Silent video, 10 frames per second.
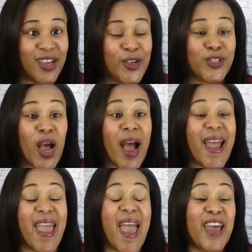So I
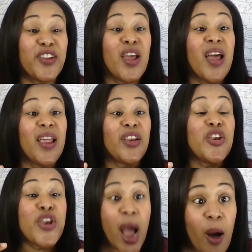had
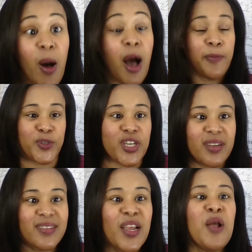no option